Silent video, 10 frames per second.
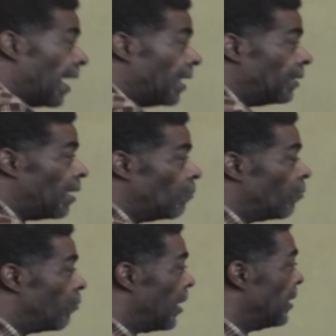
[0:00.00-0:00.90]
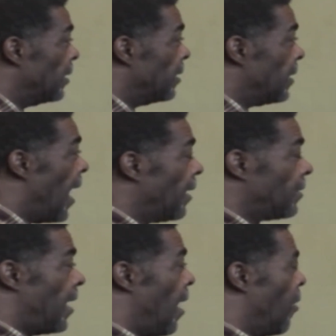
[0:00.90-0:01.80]
and they were ready to
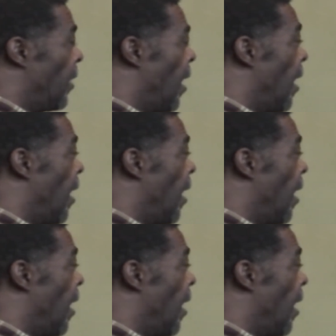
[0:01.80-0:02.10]
knock down